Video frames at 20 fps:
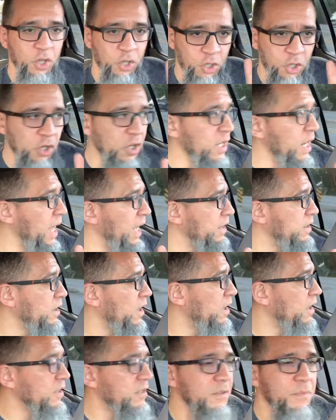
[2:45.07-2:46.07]
good hot
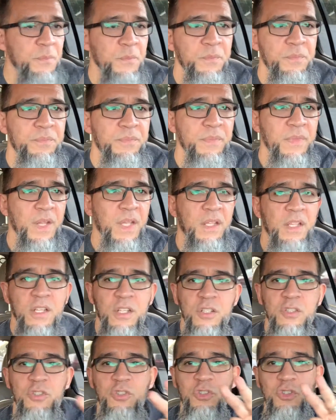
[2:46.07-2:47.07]
dogs.
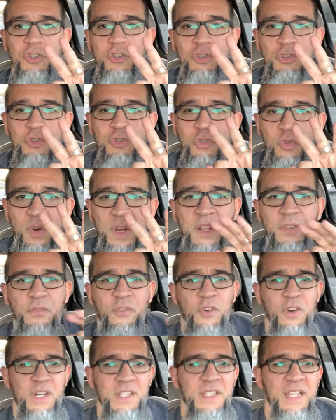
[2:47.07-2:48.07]
3
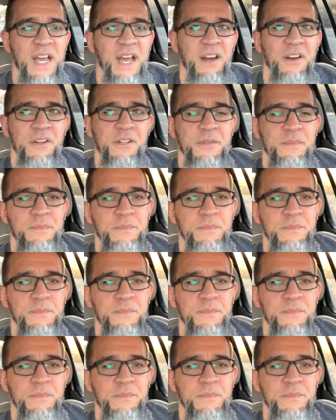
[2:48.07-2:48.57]
for $1.